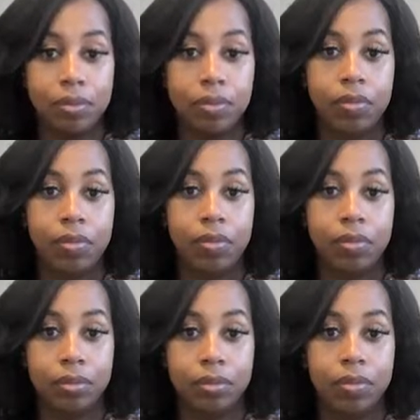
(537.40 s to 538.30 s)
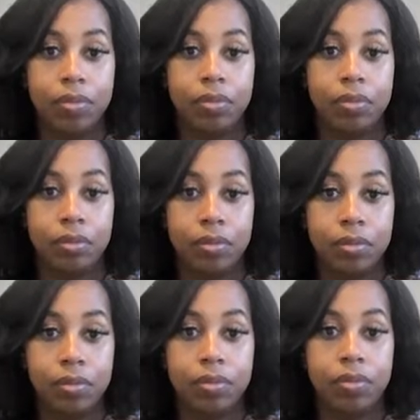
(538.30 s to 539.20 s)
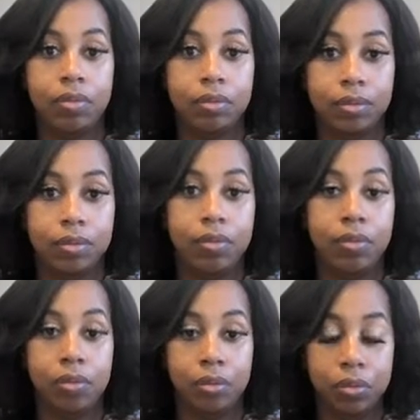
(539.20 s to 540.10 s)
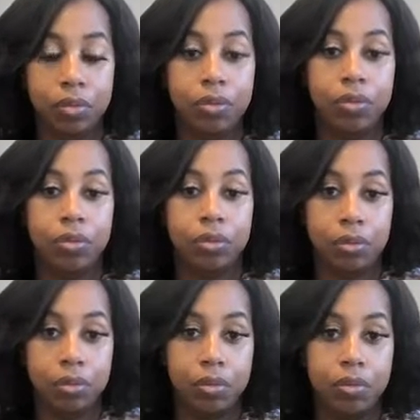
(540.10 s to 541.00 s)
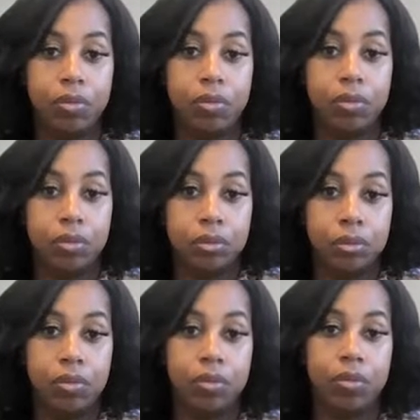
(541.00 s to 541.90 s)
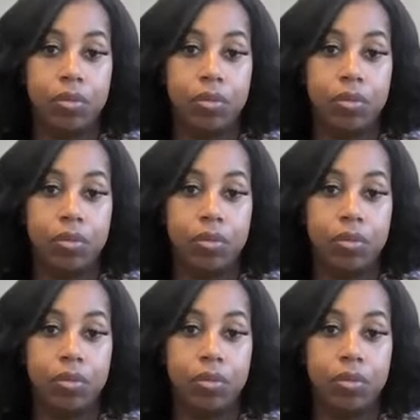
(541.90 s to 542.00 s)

This person isn't speaking.